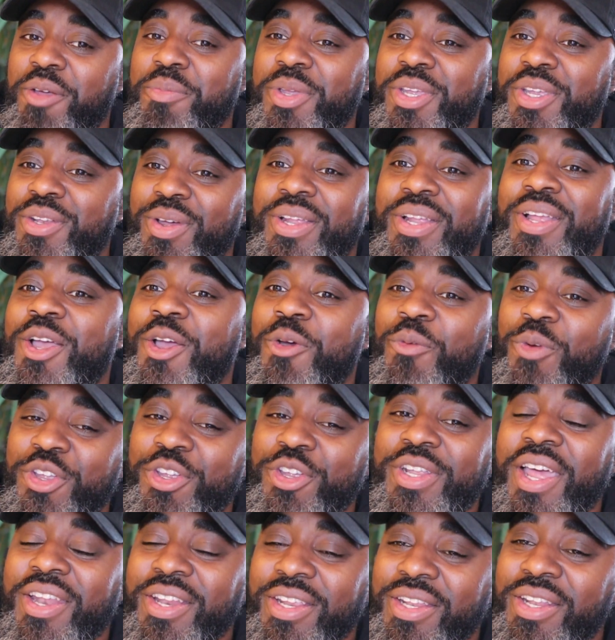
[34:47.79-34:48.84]
I mean? when you're
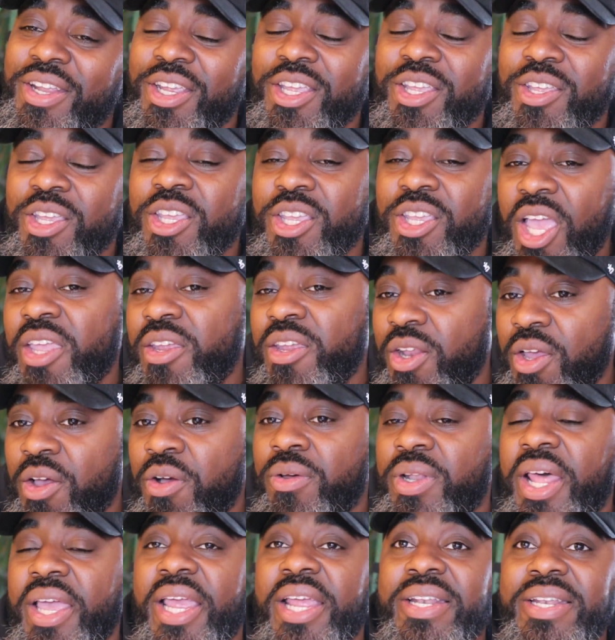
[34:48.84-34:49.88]
not, you know,
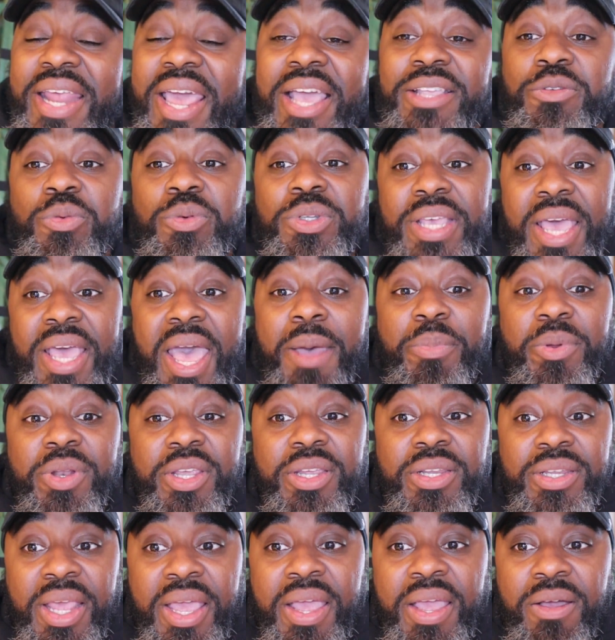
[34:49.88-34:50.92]
like, and that's what's
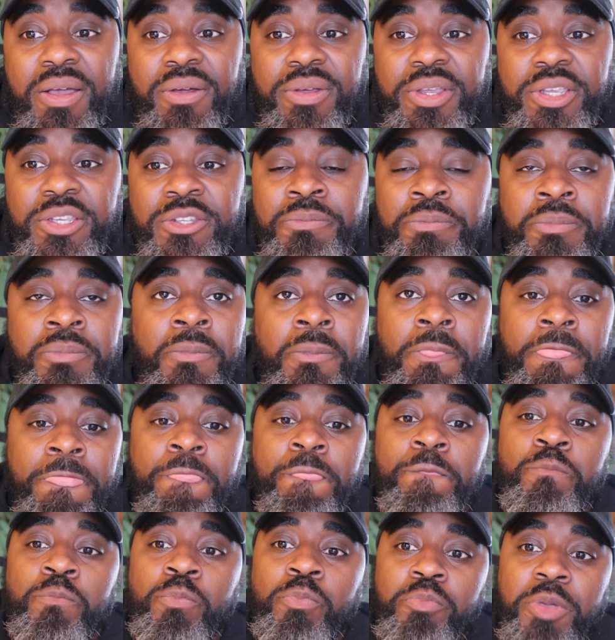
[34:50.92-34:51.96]
happening now is
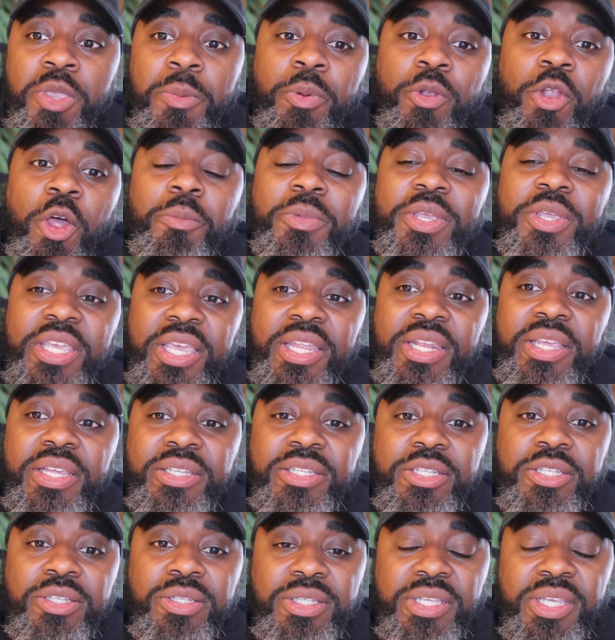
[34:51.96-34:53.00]
people are beginning
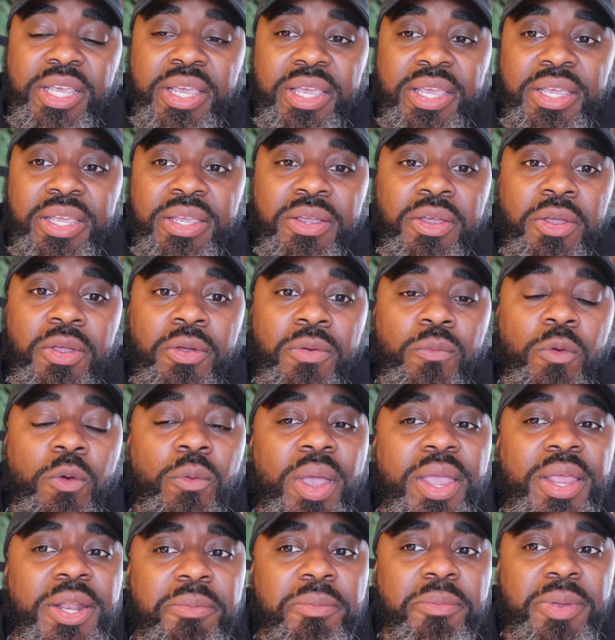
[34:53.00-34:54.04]
to say,
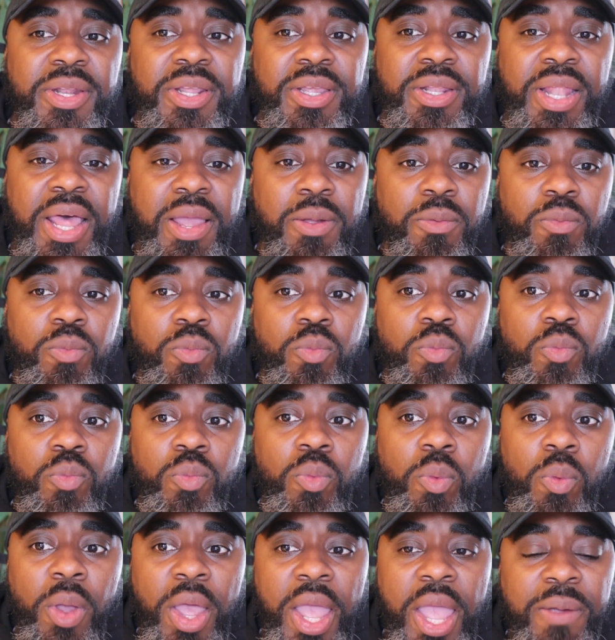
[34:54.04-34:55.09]
wait a minute, like
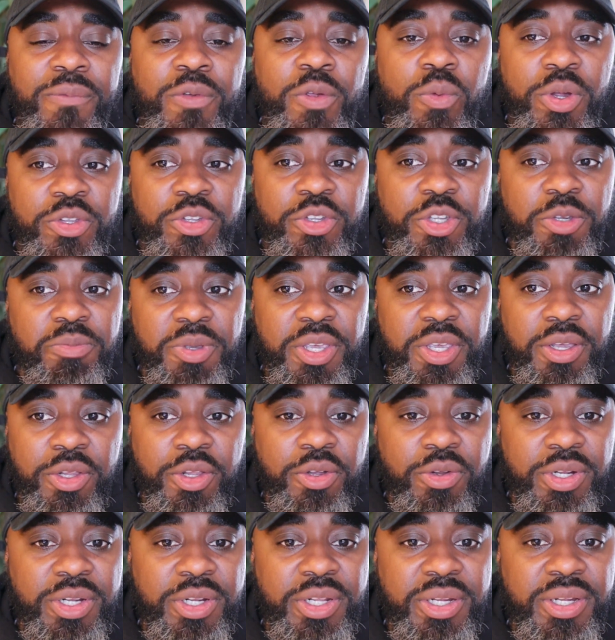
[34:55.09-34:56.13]
everyone should be
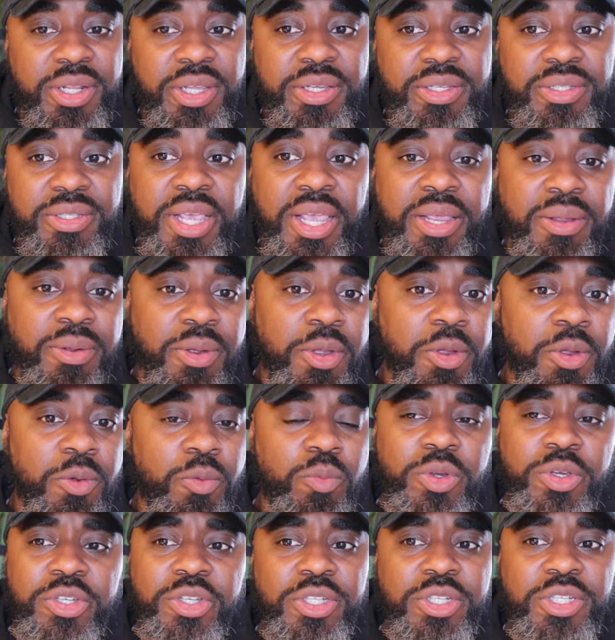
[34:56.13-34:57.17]
included in this. Like,
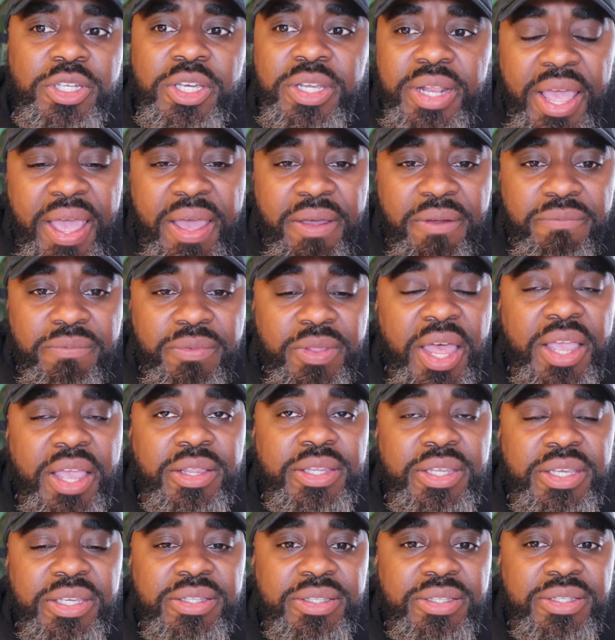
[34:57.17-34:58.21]
we should have
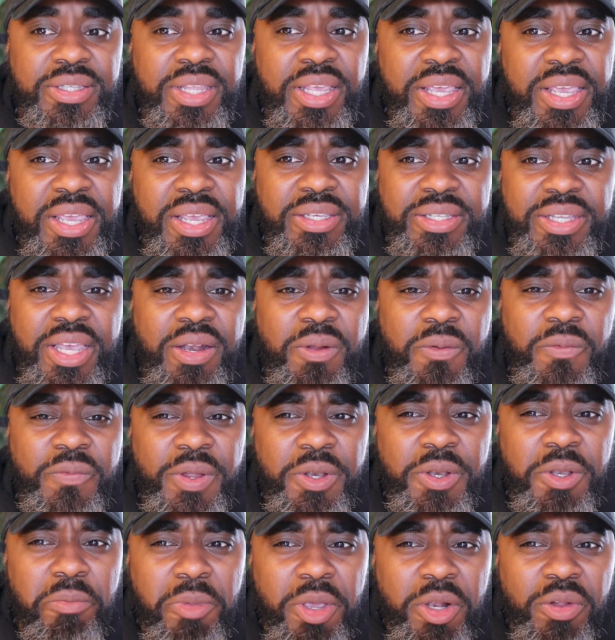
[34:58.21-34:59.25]
like these things that are
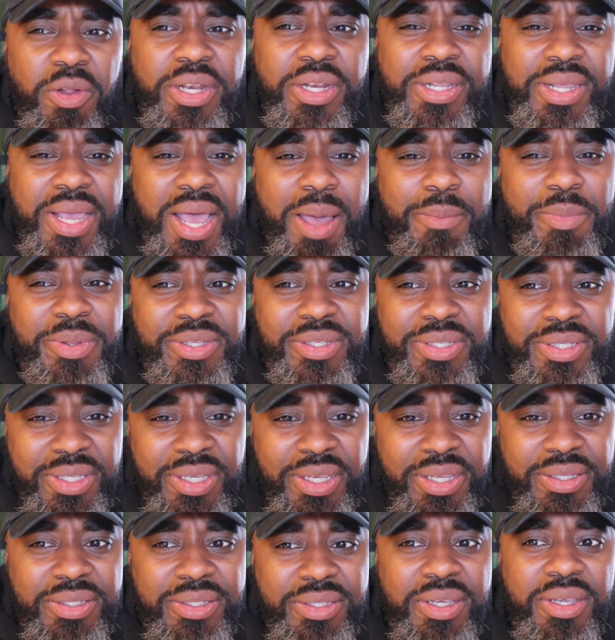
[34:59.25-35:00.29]
fundamental and common
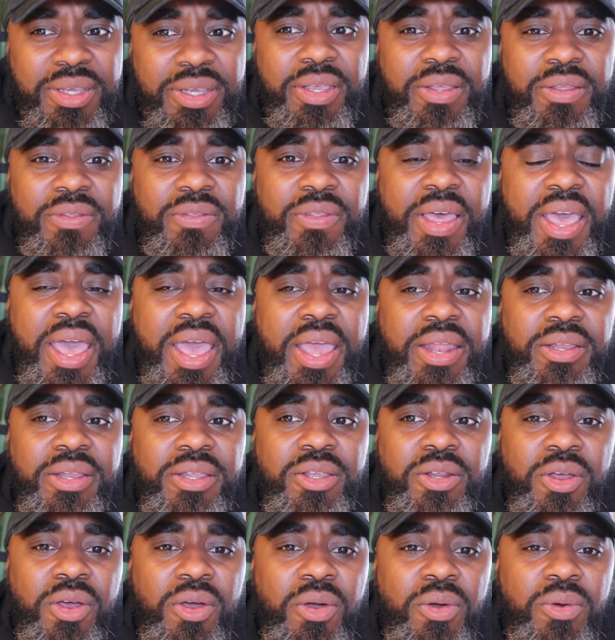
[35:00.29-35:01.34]
sense that
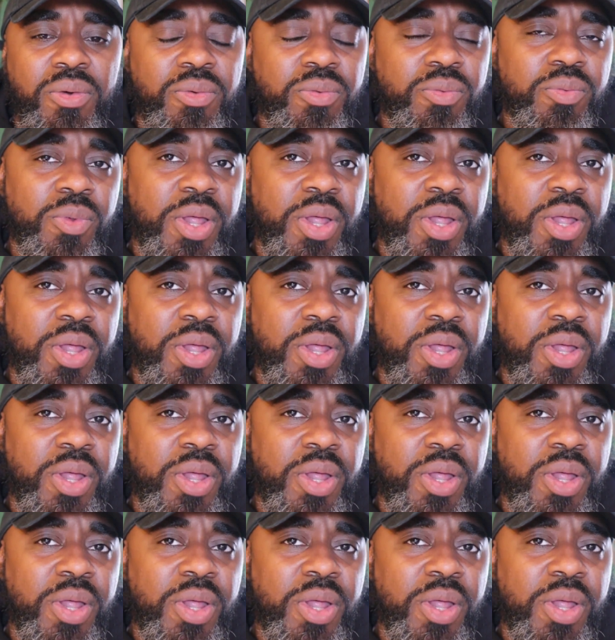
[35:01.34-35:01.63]
you know